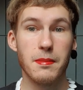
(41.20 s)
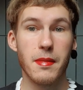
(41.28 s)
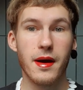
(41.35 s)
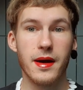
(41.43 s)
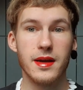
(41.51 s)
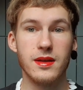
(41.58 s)

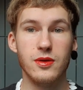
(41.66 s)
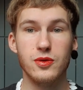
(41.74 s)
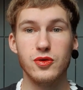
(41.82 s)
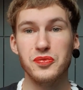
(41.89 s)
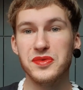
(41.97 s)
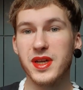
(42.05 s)
my
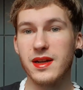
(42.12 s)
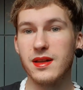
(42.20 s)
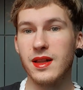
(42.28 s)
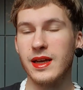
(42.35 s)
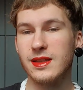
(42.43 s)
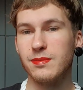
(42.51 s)
YouTube
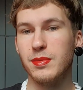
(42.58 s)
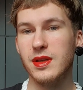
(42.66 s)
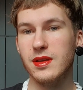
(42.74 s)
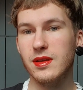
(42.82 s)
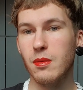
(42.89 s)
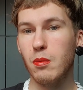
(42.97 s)
channel has
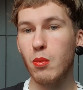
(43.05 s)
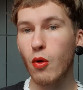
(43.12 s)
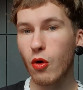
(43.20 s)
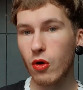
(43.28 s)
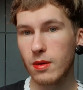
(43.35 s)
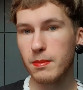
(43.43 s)
been
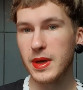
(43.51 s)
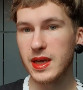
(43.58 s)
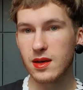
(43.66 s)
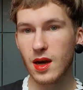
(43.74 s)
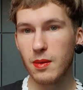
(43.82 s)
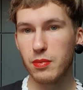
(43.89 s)
more
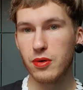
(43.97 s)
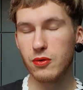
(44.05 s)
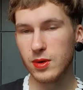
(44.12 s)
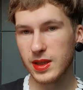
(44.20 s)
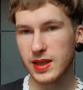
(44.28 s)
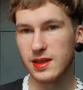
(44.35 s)
makeup
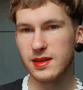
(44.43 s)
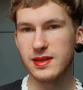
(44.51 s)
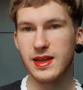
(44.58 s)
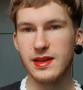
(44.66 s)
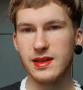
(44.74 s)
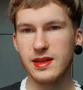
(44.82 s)
related
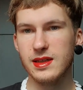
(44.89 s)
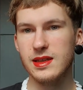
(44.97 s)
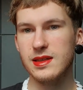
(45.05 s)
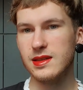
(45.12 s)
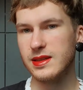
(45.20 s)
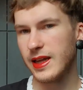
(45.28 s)
than it
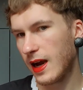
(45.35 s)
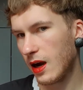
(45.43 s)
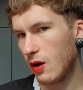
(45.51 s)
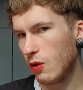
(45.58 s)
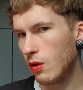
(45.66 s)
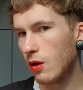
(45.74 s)
is
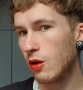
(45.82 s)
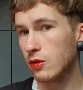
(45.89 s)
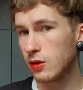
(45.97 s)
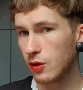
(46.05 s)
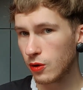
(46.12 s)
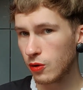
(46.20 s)
now,
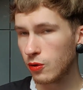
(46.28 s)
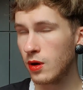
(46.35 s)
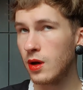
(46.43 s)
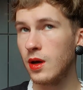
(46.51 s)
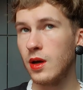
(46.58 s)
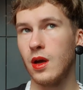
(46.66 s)
although
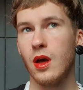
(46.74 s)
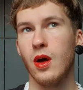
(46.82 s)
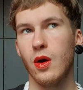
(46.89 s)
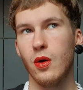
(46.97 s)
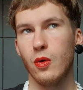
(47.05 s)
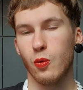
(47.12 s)

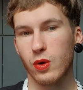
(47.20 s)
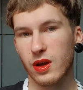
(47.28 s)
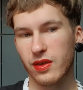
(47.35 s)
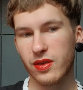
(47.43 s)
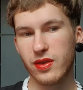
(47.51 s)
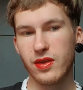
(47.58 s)

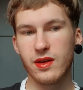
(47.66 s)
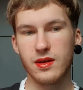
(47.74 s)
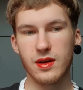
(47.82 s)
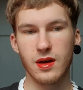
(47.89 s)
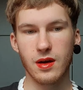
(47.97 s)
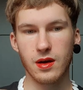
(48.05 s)
with
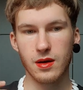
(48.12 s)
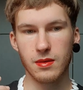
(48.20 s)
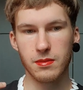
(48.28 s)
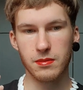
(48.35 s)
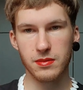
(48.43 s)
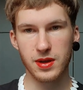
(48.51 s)

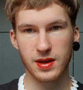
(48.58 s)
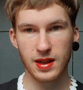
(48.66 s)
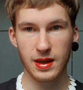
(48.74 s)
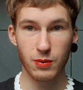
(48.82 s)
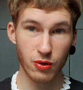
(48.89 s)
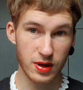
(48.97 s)
the
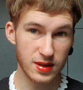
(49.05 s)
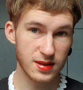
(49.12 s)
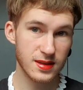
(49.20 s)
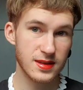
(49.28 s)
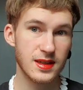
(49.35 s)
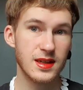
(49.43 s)

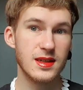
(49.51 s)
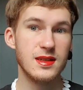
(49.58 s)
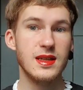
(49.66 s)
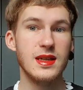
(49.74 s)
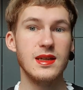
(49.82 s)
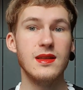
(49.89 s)
collaborations that I
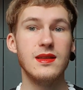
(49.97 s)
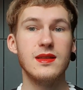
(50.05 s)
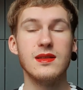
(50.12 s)
did,